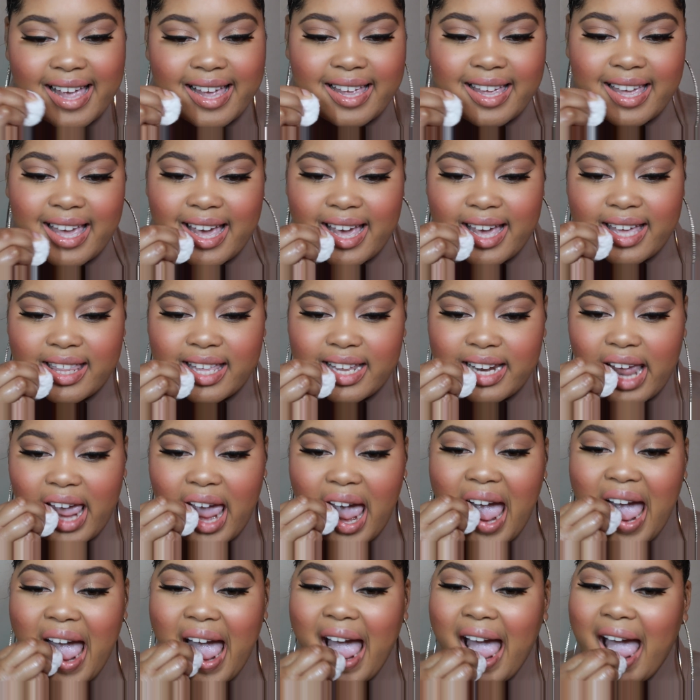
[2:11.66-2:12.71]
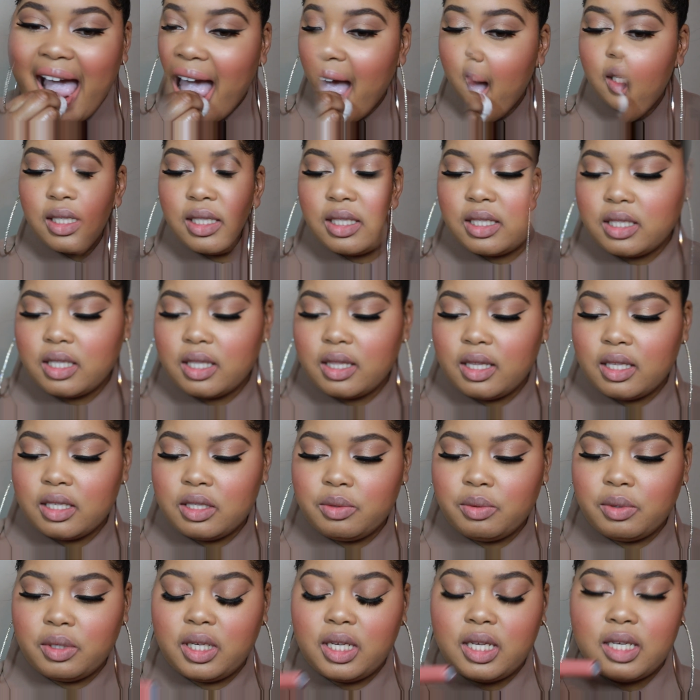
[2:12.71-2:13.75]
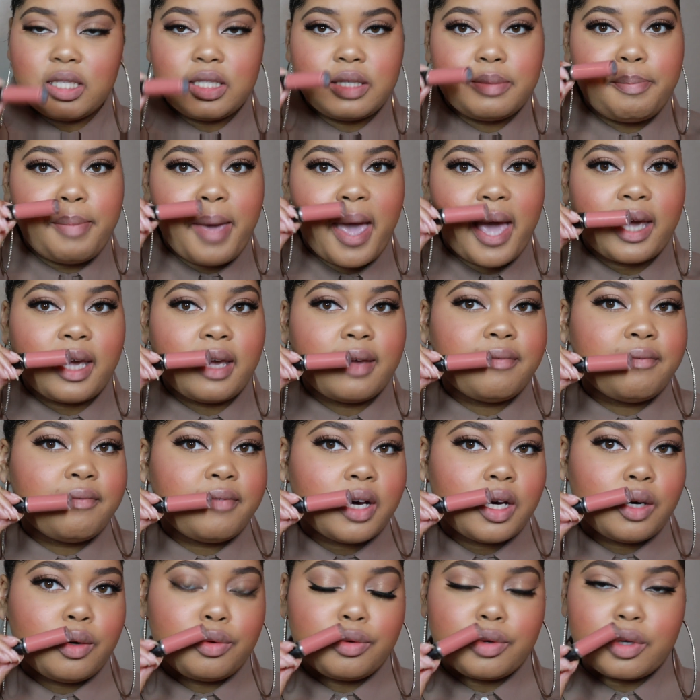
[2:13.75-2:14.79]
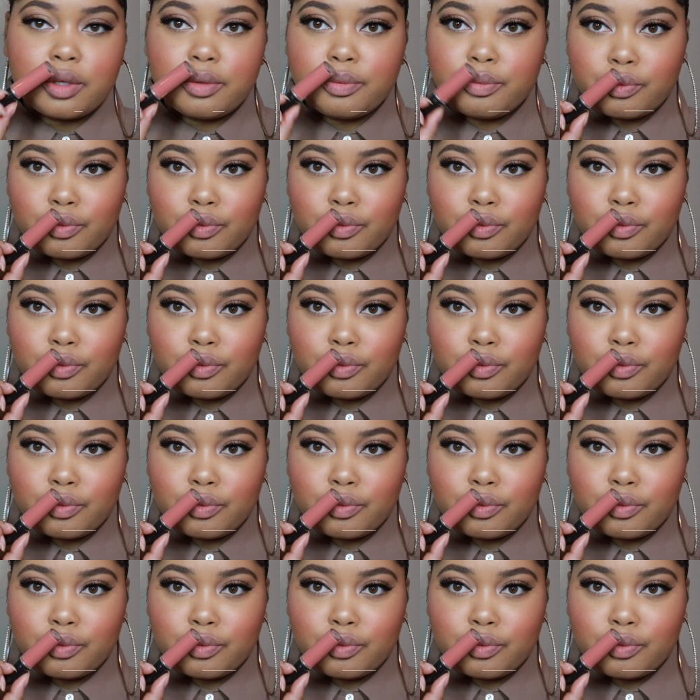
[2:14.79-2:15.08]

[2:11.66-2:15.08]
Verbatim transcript: Yay, they did. Next. This one is Back in Vogue.